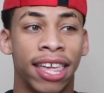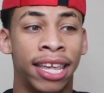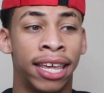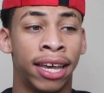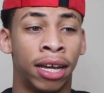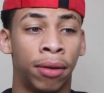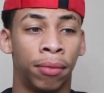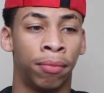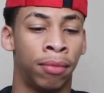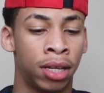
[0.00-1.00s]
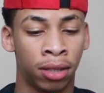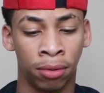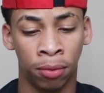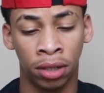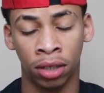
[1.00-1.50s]
yeah, me and
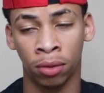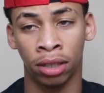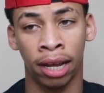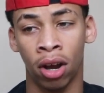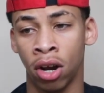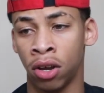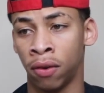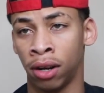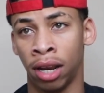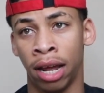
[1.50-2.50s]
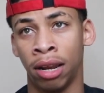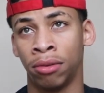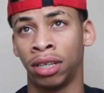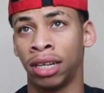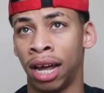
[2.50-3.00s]
Sabrina, we just was, like, arguing a lot, and it
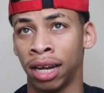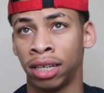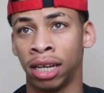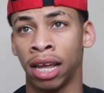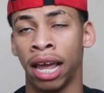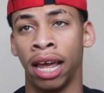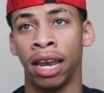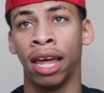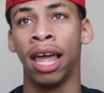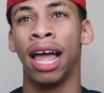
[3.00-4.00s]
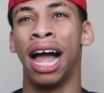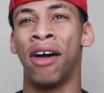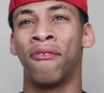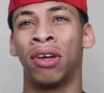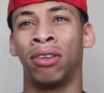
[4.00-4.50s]
was toxic, and I
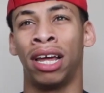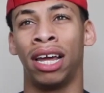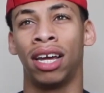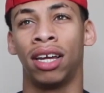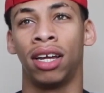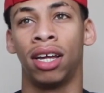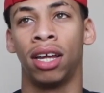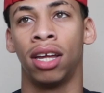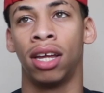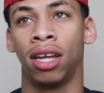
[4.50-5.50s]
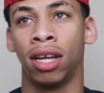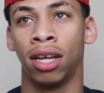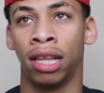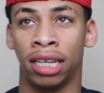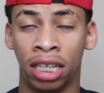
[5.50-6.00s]
felt like
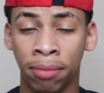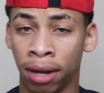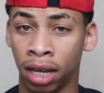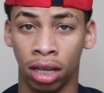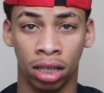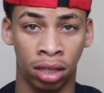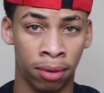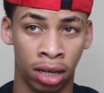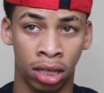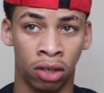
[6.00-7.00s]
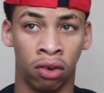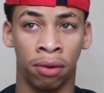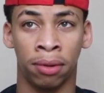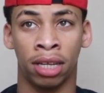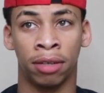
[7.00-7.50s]
she might disagree
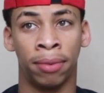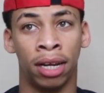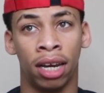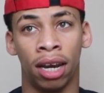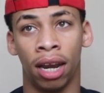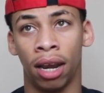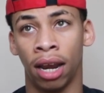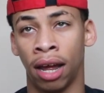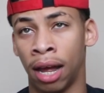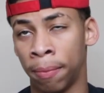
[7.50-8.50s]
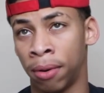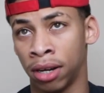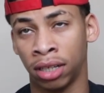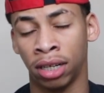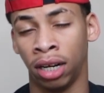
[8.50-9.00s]
with this, but I
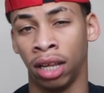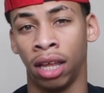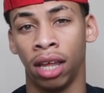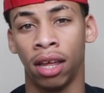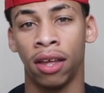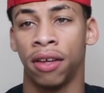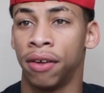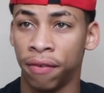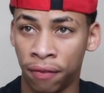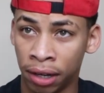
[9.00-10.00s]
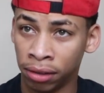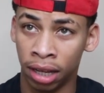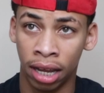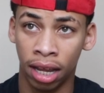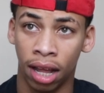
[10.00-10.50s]
personally felt
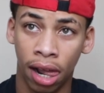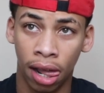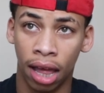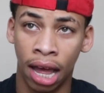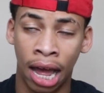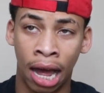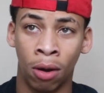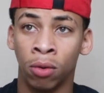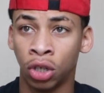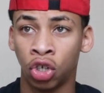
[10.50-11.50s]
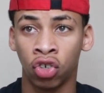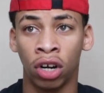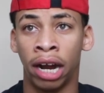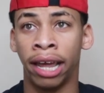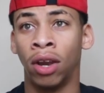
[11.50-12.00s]
like I was
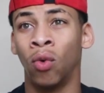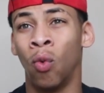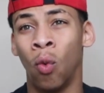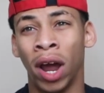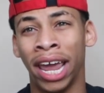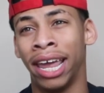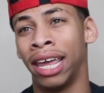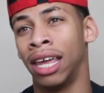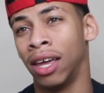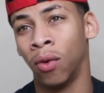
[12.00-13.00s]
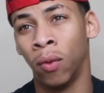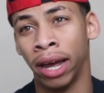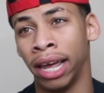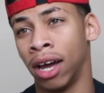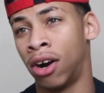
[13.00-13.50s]
trying way,
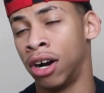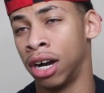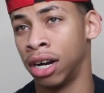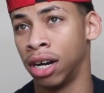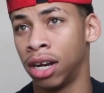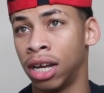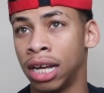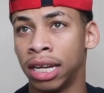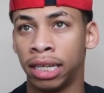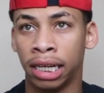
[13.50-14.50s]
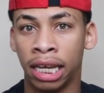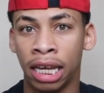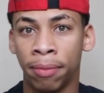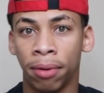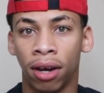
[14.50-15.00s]
way harder to keep